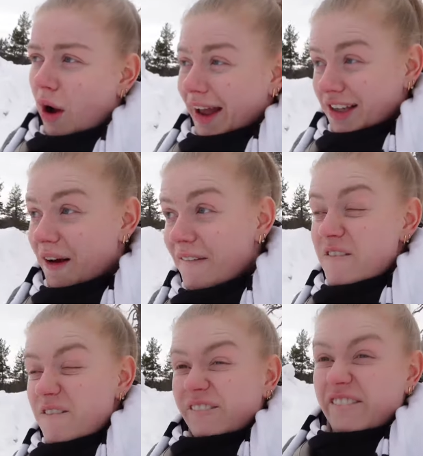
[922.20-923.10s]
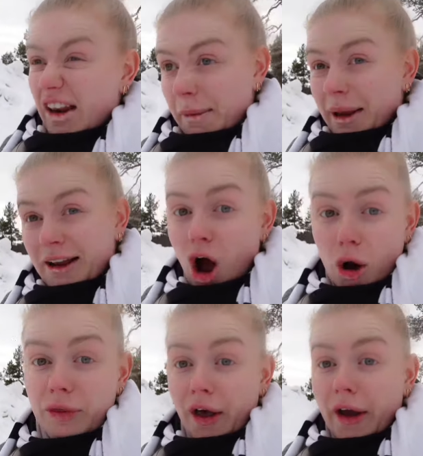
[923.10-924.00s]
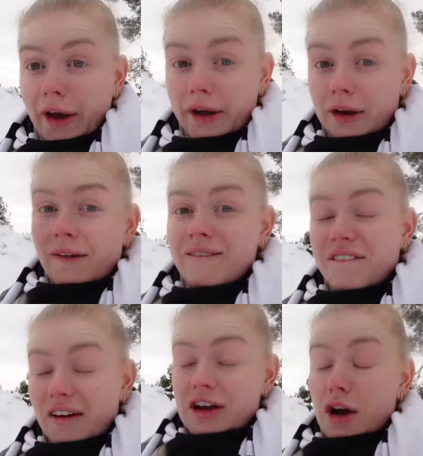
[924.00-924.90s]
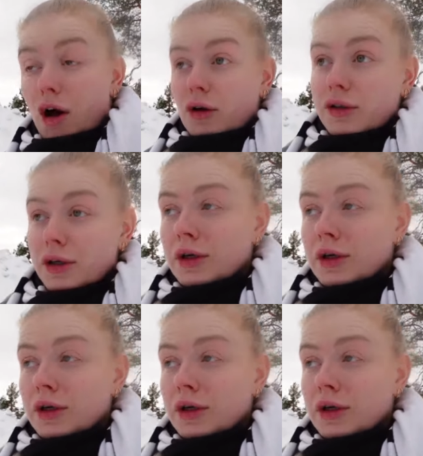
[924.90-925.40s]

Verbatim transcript: It's flipping cold though, very cold.